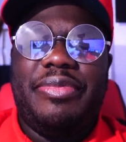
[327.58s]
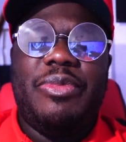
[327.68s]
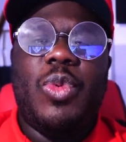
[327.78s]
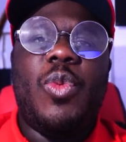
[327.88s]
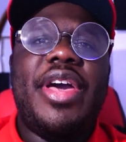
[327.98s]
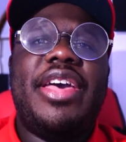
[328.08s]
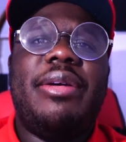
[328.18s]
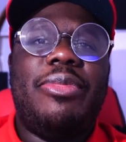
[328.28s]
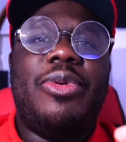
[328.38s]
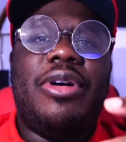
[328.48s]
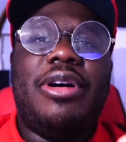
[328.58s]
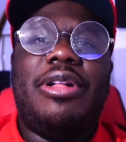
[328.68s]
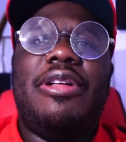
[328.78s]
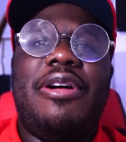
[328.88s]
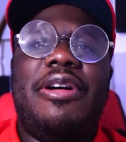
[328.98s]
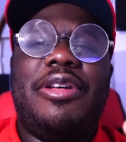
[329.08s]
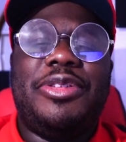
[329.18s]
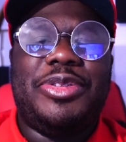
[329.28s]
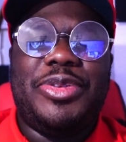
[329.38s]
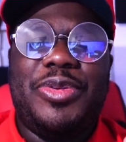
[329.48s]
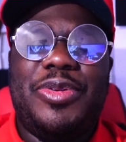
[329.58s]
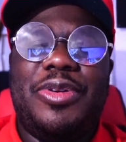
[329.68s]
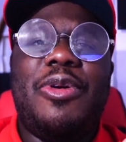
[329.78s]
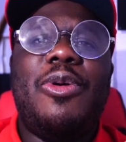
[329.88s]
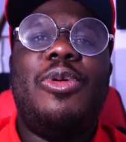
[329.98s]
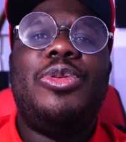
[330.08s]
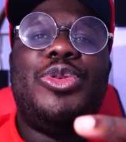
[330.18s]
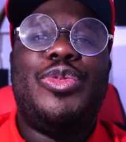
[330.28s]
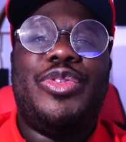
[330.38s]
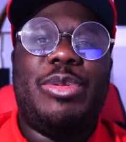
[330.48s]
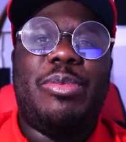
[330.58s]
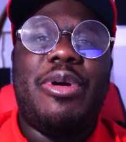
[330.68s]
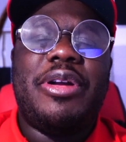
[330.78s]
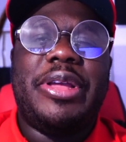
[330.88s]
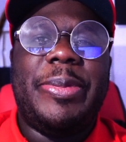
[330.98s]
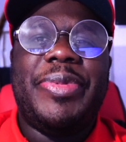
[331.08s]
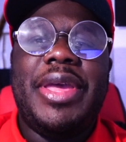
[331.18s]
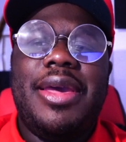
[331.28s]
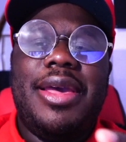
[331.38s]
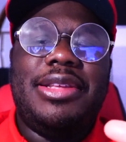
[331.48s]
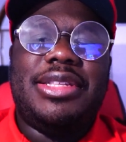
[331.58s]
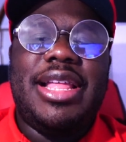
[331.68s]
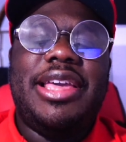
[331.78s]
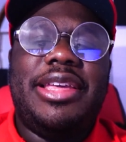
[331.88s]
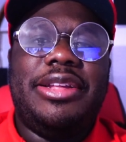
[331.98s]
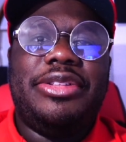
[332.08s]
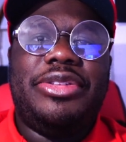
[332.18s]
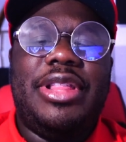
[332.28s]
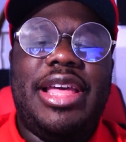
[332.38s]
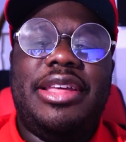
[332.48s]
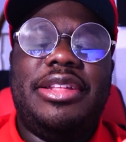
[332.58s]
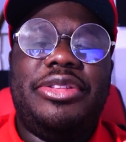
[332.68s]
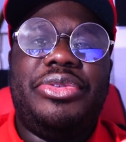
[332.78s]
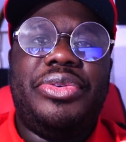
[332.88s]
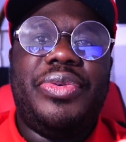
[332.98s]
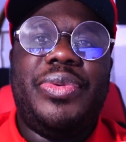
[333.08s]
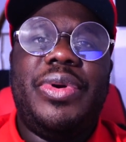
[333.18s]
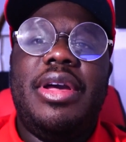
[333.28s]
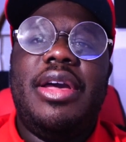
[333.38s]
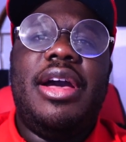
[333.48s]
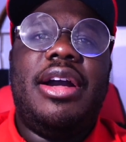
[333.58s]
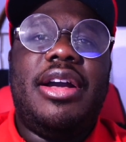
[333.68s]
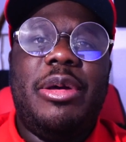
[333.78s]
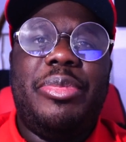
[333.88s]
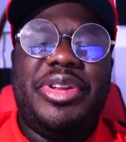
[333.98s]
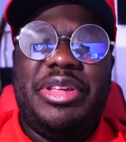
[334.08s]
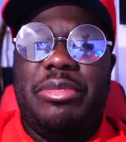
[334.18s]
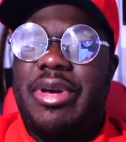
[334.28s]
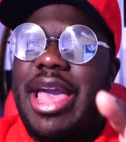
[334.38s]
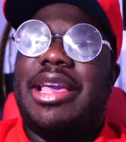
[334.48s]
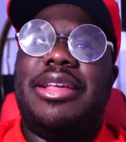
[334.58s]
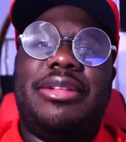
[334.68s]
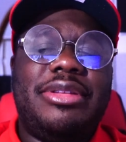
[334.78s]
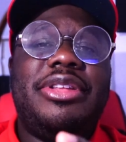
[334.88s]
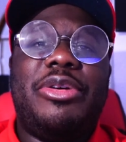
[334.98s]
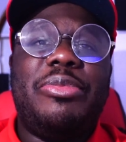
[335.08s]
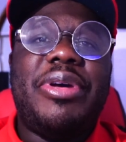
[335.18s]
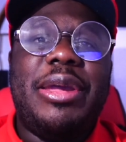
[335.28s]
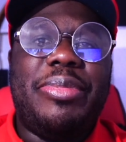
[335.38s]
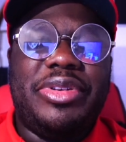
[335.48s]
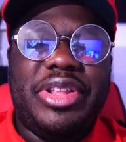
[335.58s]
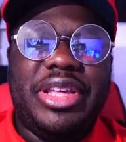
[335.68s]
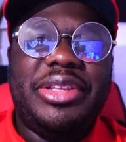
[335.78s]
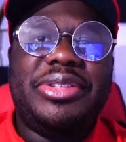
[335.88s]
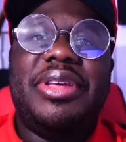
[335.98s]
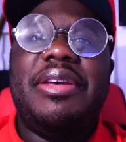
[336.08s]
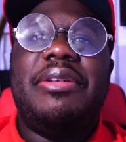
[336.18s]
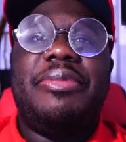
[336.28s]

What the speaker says: web or clause or hold over the market is likened to a company back in paper days,